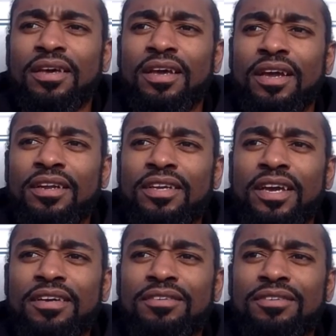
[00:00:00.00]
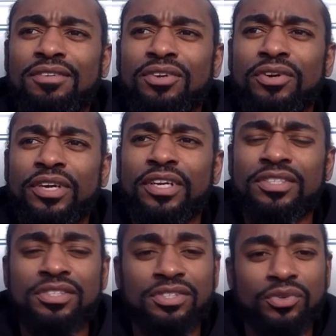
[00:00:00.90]
And yet, during his
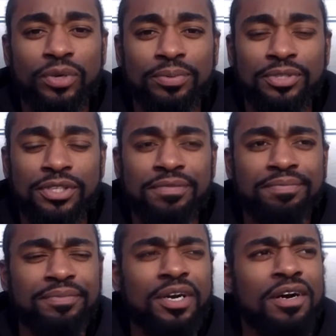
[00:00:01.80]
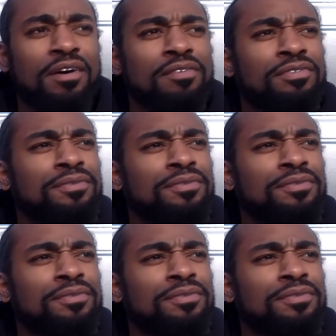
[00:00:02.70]
description of